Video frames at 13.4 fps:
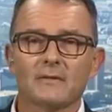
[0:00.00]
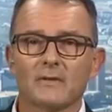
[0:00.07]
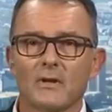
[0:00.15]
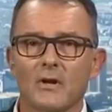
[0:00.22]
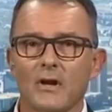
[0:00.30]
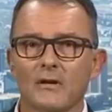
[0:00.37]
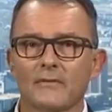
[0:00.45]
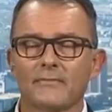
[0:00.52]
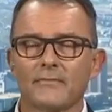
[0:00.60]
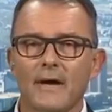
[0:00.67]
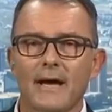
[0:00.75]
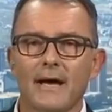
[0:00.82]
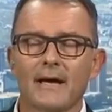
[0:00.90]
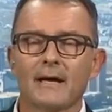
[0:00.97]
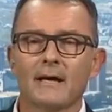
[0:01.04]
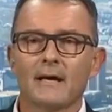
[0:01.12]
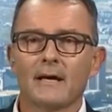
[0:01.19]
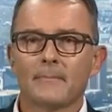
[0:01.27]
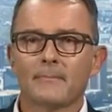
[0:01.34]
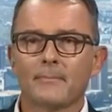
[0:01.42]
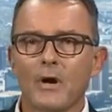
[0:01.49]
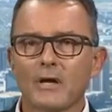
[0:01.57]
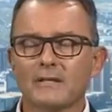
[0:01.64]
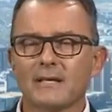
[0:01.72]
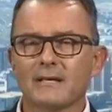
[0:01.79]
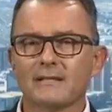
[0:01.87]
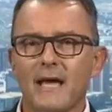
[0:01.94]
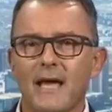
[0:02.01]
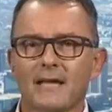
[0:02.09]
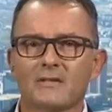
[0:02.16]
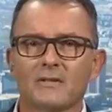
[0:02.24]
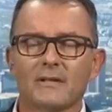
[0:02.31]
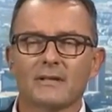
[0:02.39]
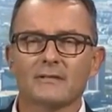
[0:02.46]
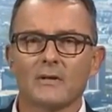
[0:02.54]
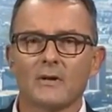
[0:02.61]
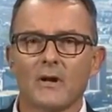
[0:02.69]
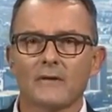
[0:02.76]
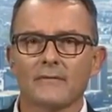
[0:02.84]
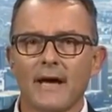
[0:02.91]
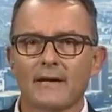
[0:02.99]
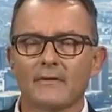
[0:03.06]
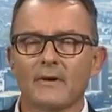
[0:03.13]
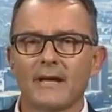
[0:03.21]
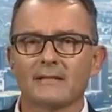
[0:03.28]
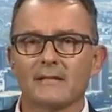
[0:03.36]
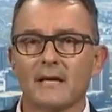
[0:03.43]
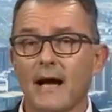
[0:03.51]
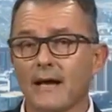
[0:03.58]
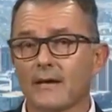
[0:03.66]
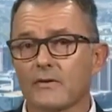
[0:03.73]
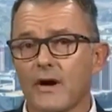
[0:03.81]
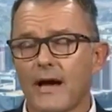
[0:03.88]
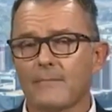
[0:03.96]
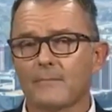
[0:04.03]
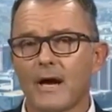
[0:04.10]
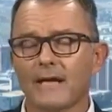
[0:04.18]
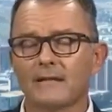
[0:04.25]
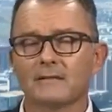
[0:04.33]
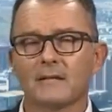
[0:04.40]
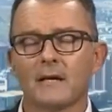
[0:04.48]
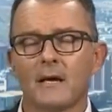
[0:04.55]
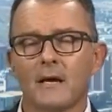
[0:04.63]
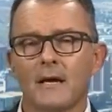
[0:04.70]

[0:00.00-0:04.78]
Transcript: There's a lot of protest action, there's a lot of unrest, high crime rates.